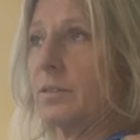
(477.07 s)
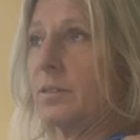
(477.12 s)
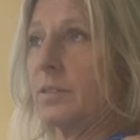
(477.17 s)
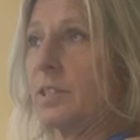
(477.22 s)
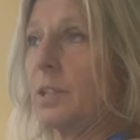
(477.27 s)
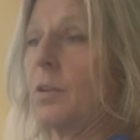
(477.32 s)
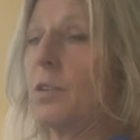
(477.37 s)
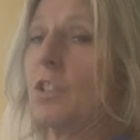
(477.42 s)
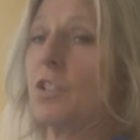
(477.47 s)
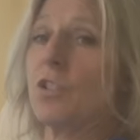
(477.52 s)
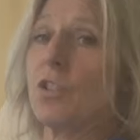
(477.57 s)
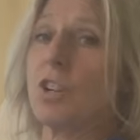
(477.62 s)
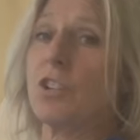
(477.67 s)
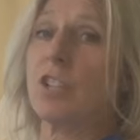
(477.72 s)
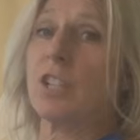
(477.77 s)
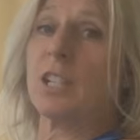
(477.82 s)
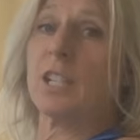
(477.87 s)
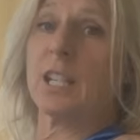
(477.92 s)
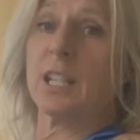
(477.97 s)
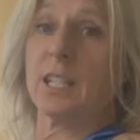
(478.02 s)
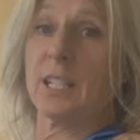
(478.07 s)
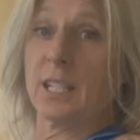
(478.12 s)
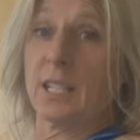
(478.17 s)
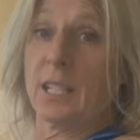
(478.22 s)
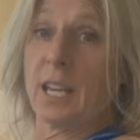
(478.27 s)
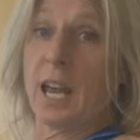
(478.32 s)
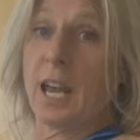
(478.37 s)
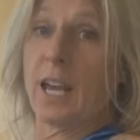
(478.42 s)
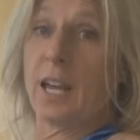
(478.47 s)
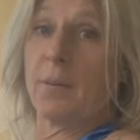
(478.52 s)
Now what stretching needs is
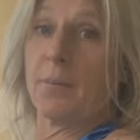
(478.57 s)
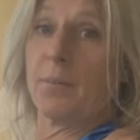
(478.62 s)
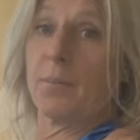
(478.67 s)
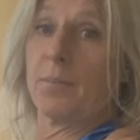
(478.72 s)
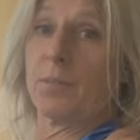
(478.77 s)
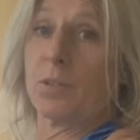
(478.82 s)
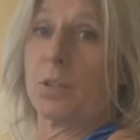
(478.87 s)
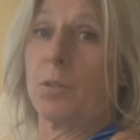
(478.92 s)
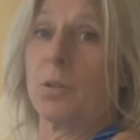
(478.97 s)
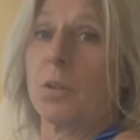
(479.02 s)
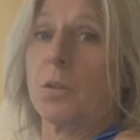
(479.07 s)
time, so we